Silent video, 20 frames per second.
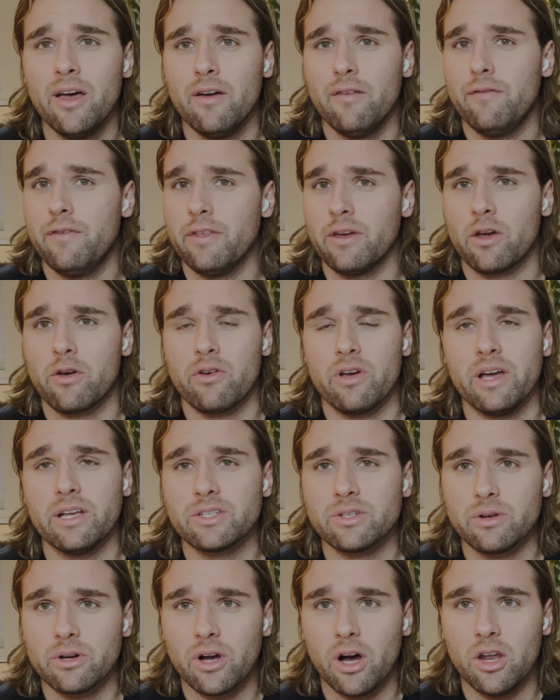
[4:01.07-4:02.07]
for the
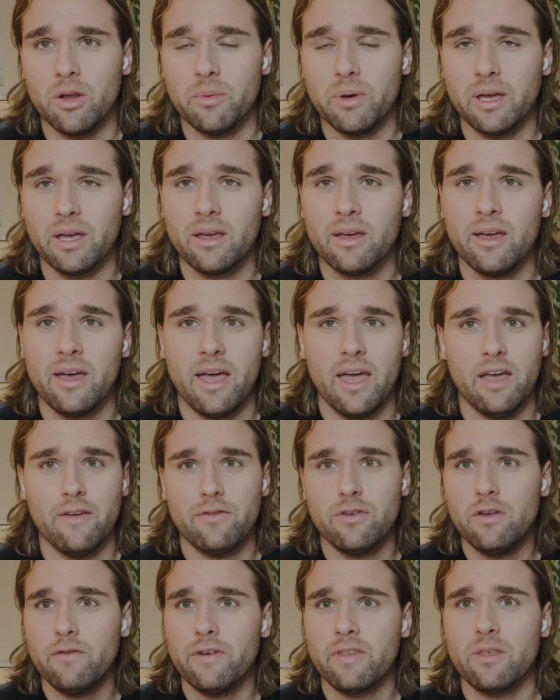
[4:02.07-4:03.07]
creator economy. If
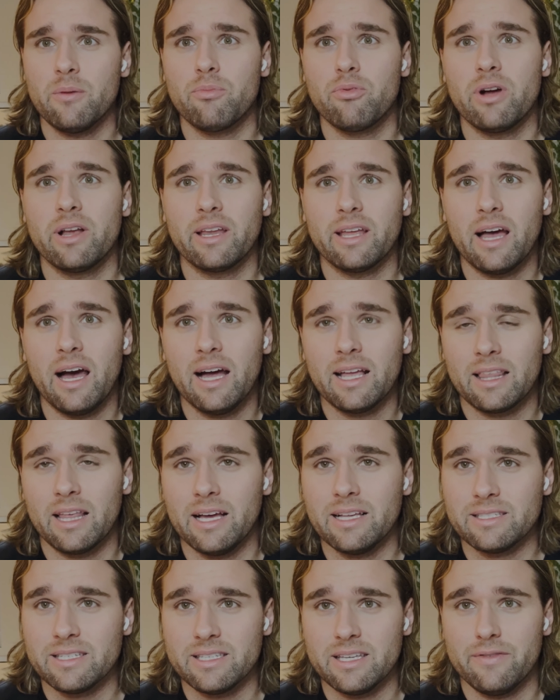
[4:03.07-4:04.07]
you think that brand
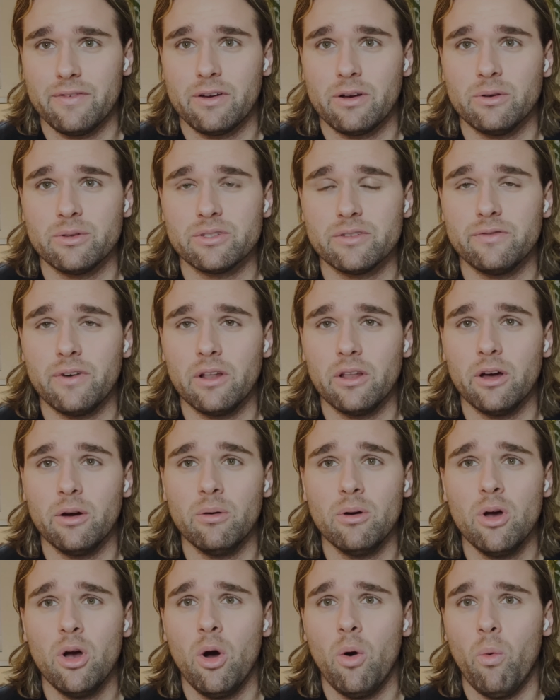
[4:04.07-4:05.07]
guidelines are difficult to follow,
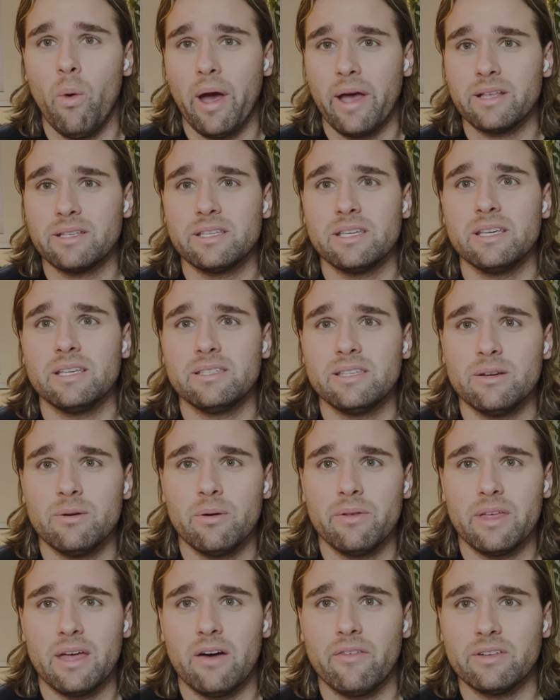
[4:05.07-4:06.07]
wait until you see what
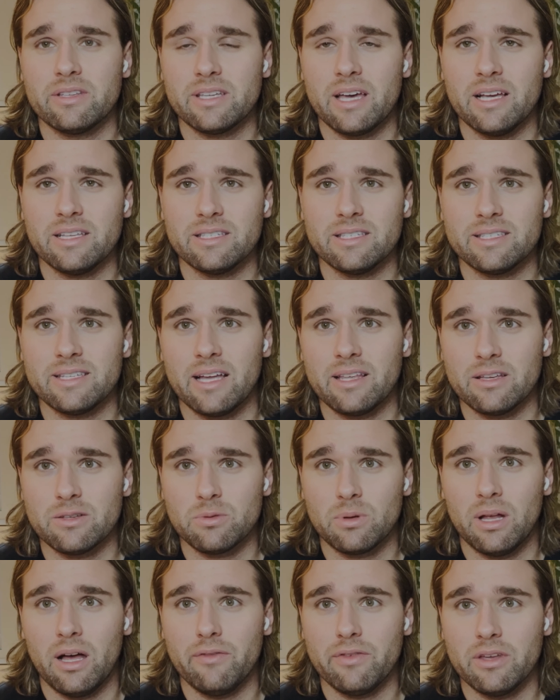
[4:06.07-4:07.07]
the advertising standards
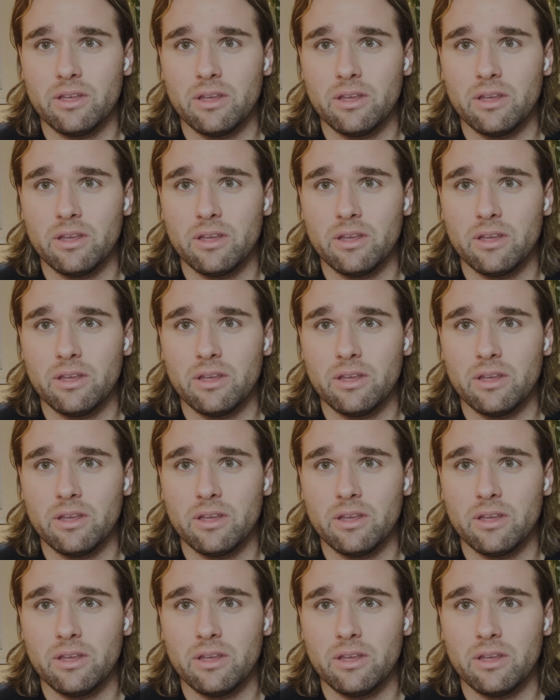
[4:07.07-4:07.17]
will have you